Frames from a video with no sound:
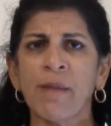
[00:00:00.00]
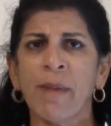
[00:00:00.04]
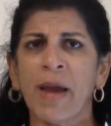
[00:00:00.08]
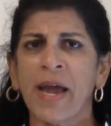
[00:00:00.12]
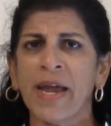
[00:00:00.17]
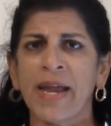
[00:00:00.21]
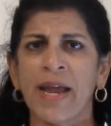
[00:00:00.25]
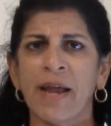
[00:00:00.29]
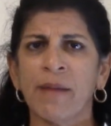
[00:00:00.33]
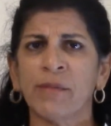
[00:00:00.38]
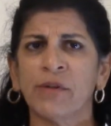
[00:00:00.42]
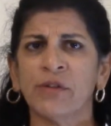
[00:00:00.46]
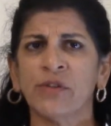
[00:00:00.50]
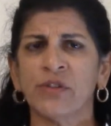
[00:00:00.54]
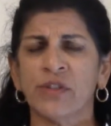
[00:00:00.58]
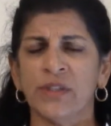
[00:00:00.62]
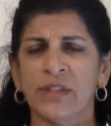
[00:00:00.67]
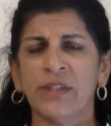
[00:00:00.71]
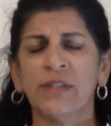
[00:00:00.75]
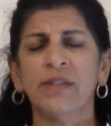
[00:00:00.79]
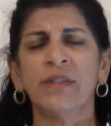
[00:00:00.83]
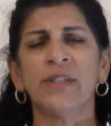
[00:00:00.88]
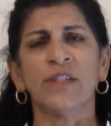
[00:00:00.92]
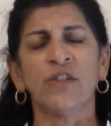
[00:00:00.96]
by
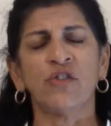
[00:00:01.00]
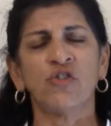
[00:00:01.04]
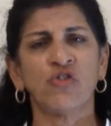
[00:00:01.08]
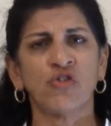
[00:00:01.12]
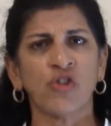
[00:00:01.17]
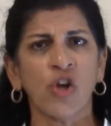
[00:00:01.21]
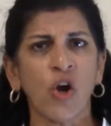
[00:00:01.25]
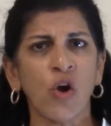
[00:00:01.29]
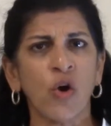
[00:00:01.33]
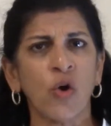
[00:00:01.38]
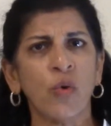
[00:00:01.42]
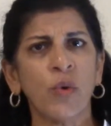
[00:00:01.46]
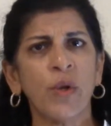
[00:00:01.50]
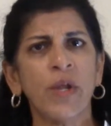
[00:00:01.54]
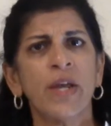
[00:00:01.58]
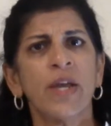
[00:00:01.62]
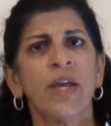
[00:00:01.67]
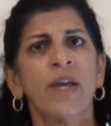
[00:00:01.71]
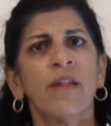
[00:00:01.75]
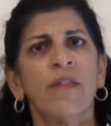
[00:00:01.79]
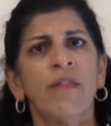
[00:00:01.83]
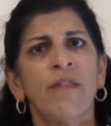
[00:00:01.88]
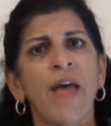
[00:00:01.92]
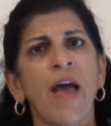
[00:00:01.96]
Emerson that showed
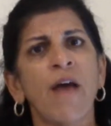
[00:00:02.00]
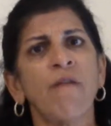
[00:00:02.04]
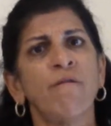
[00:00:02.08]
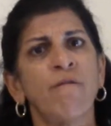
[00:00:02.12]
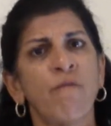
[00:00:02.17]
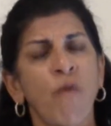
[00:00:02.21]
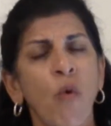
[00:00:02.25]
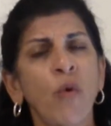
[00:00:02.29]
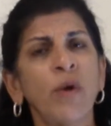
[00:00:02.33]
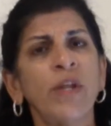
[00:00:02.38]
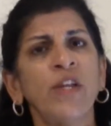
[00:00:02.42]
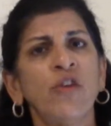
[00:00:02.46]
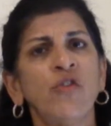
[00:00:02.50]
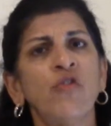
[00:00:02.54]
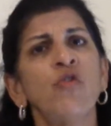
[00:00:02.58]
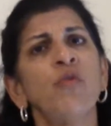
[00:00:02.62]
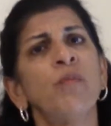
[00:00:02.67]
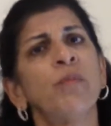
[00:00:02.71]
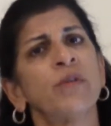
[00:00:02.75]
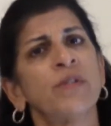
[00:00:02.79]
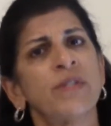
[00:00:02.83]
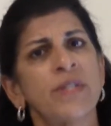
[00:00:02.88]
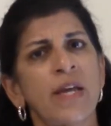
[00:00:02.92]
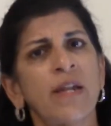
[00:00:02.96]
that
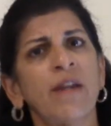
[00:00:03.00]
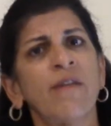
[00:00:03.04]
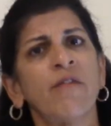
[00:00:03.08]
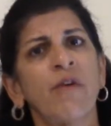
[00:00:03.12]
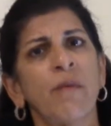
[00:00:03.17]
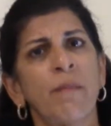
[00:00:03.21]
42% of